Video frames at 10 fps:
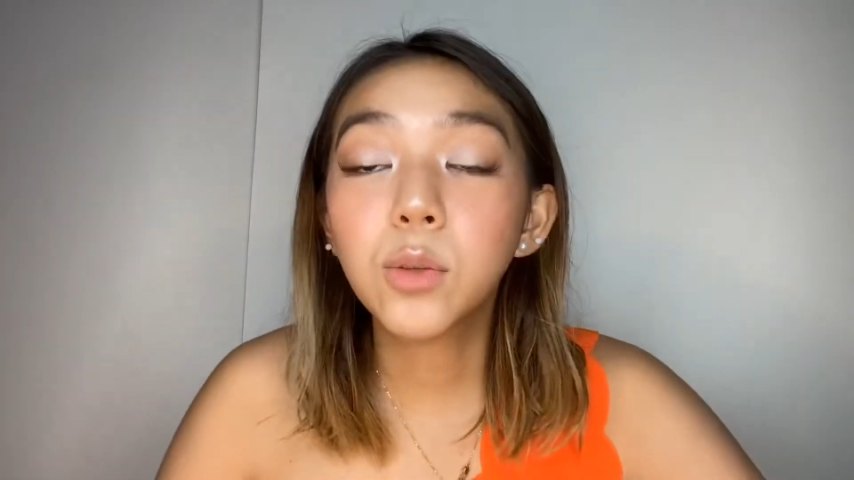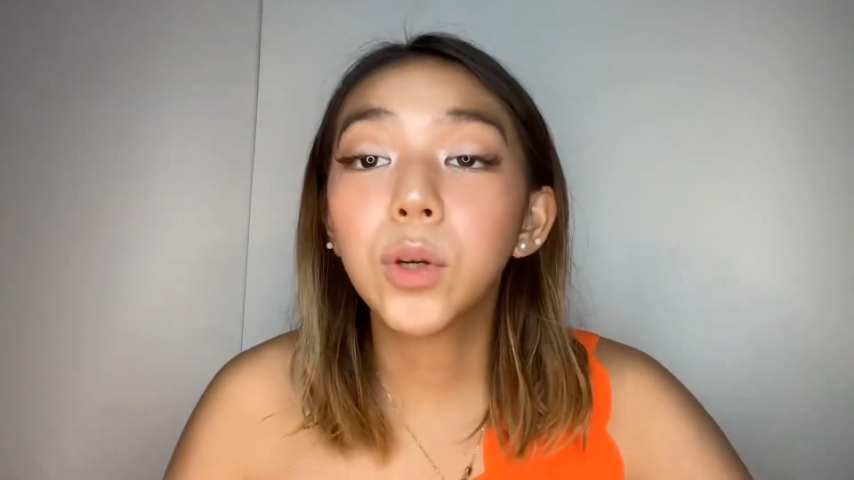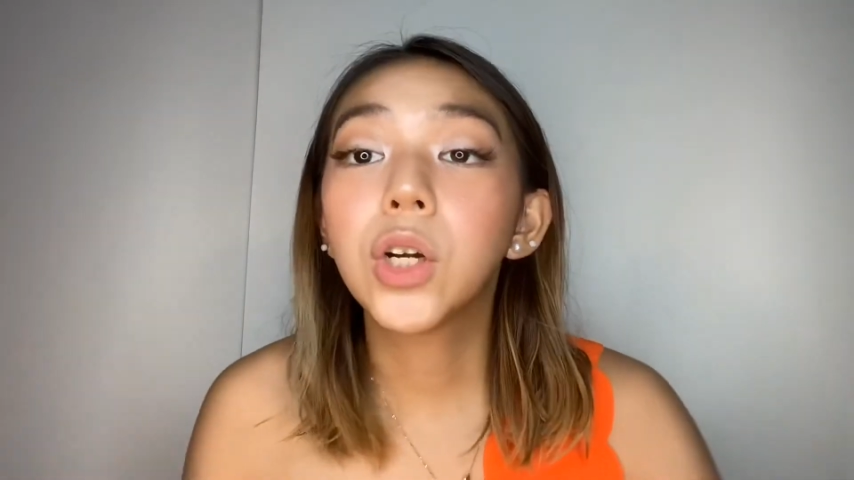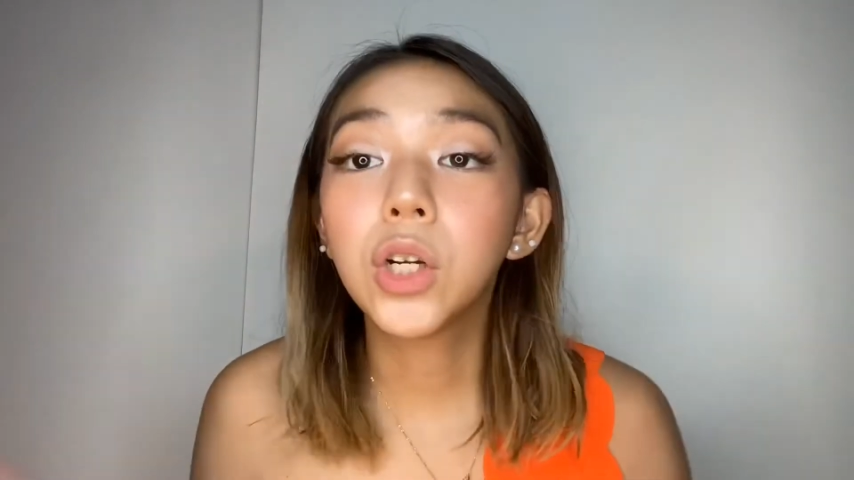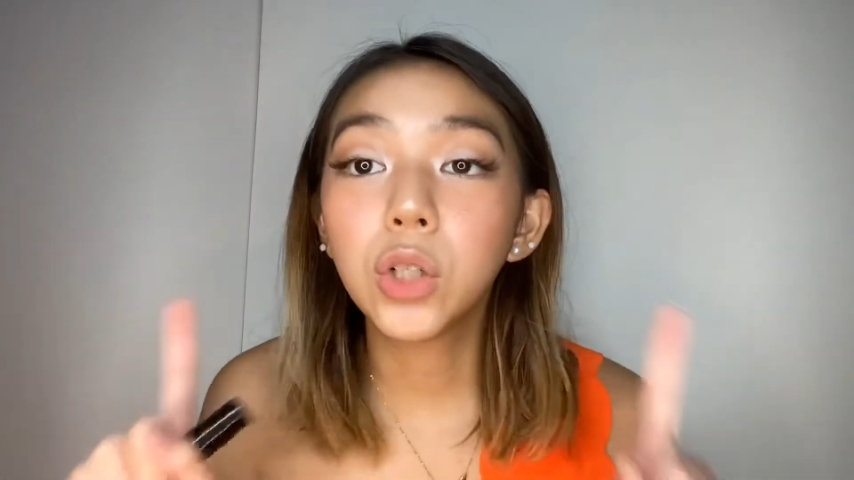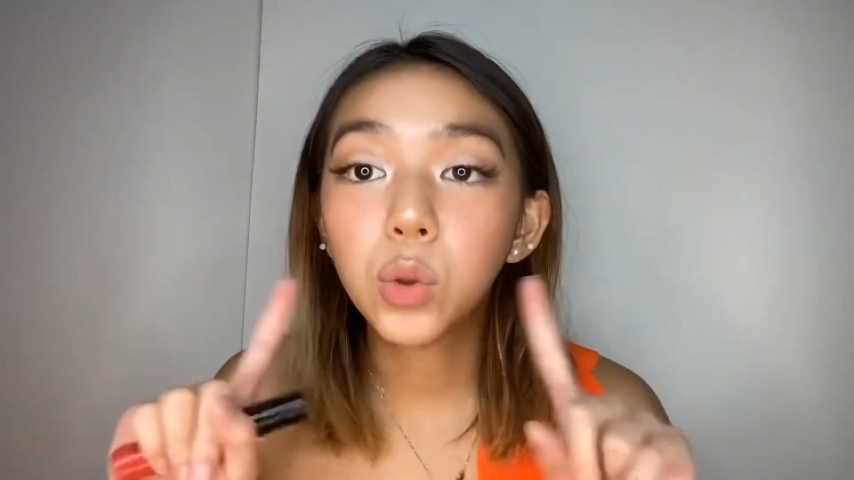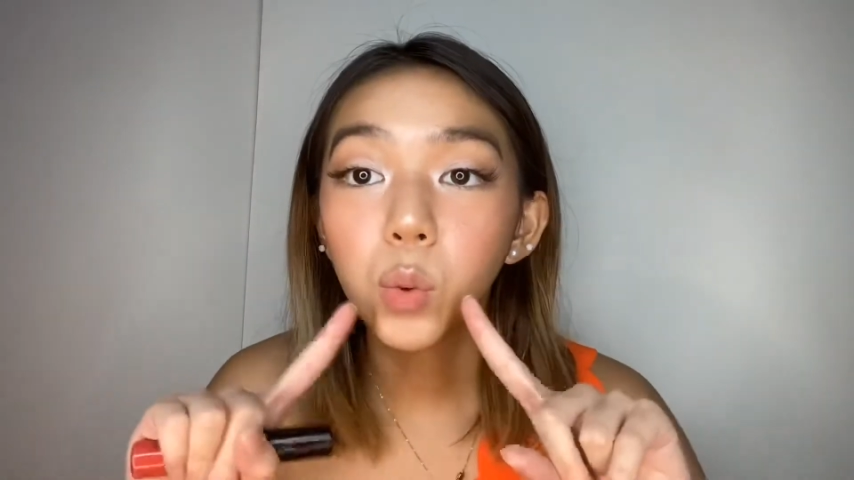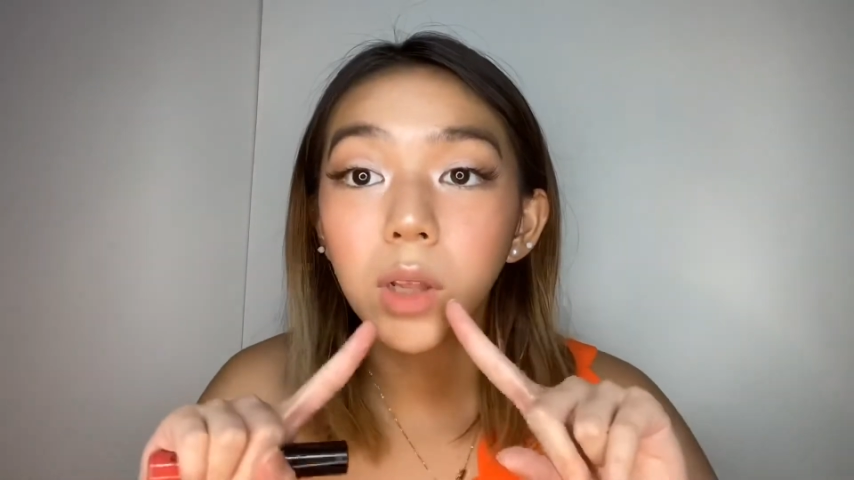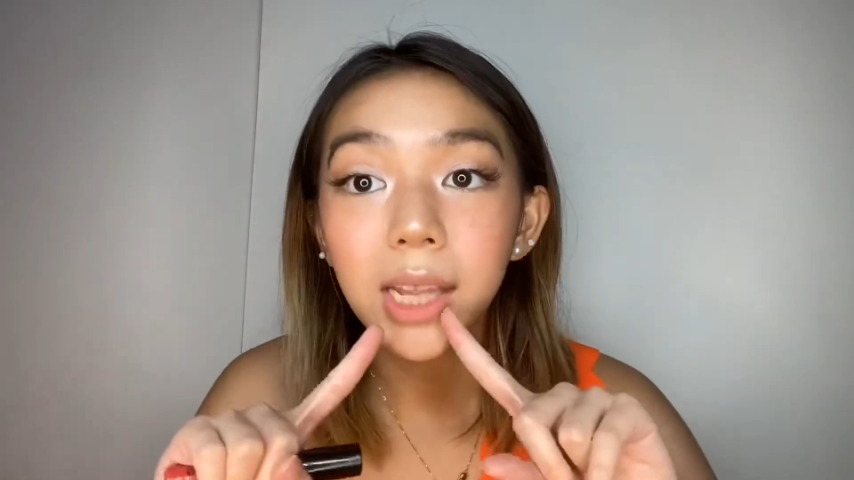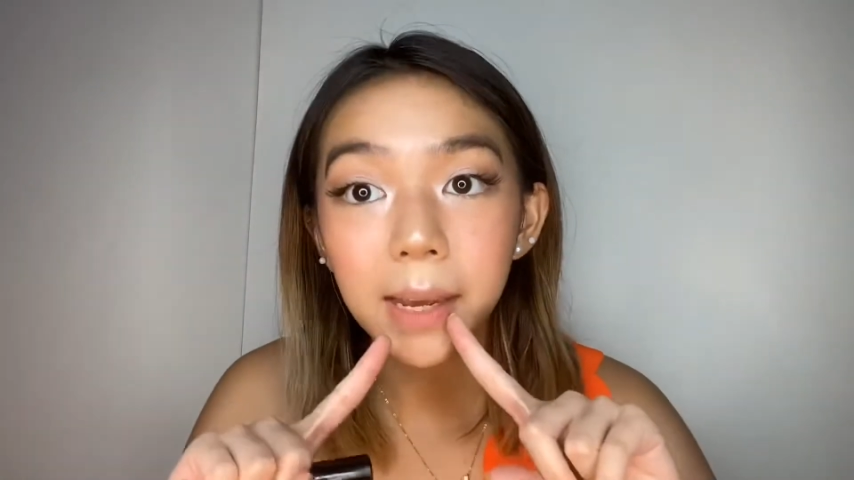we're gonna do
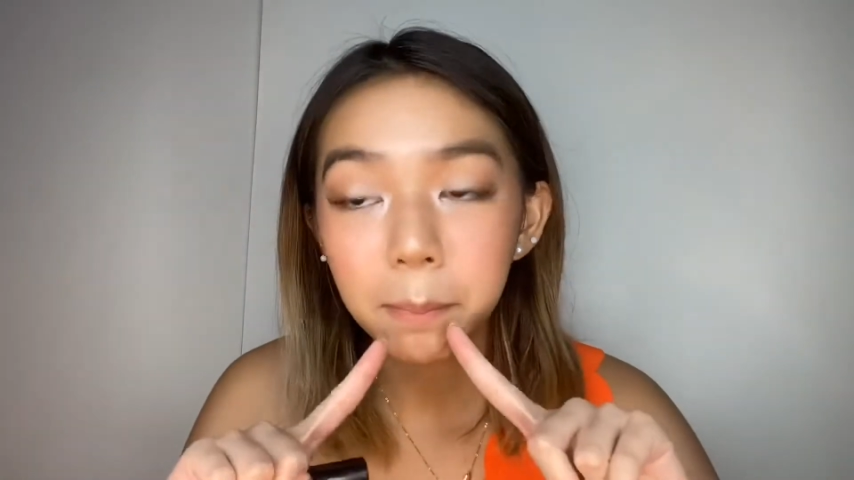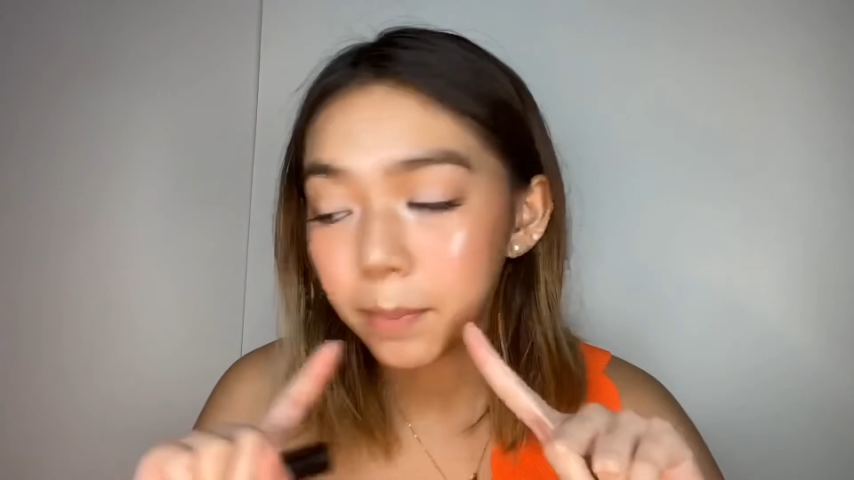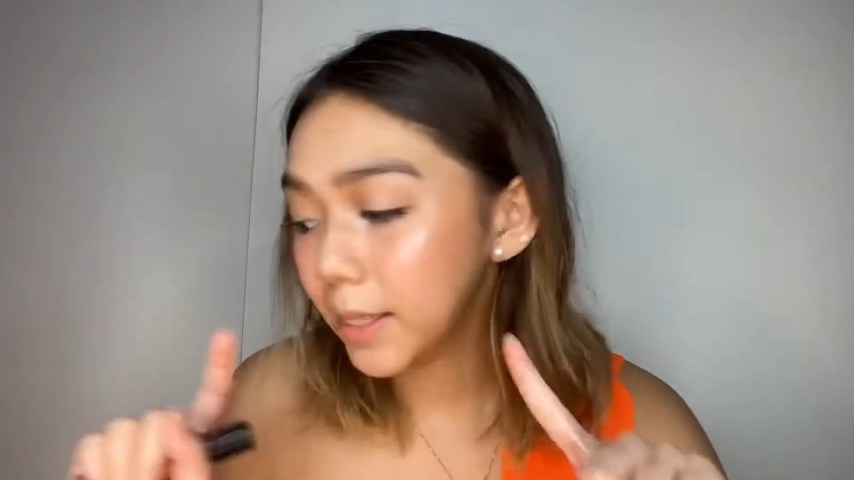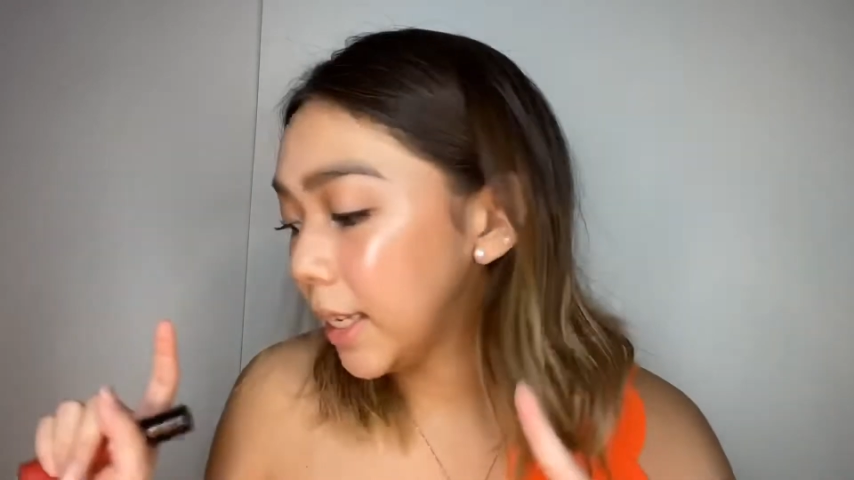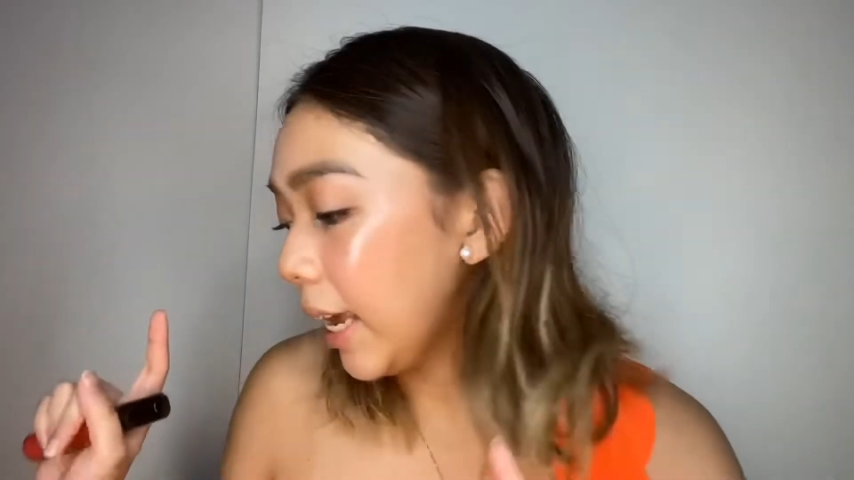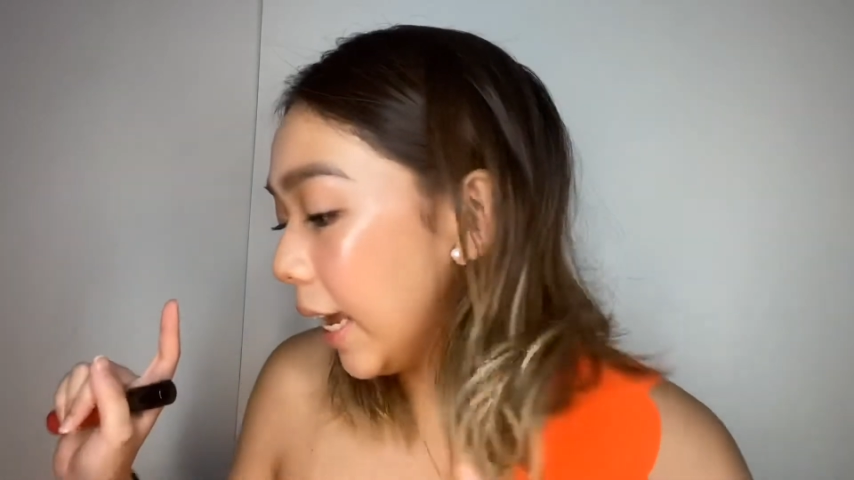lips.